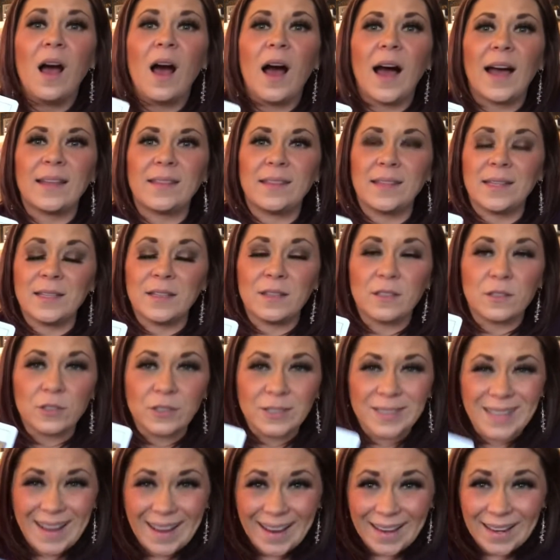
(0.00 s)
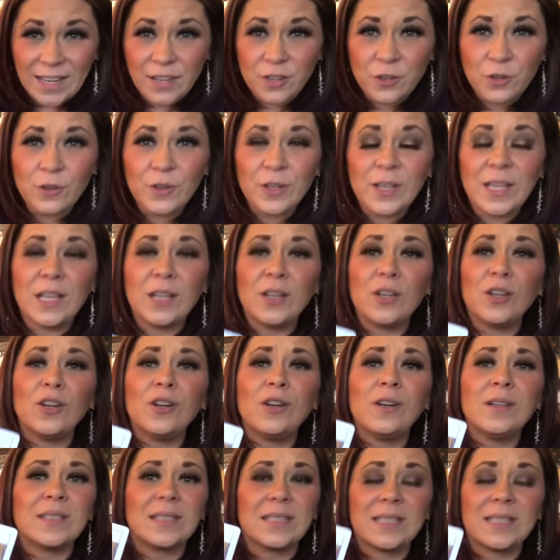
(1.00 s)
I think there's anger here.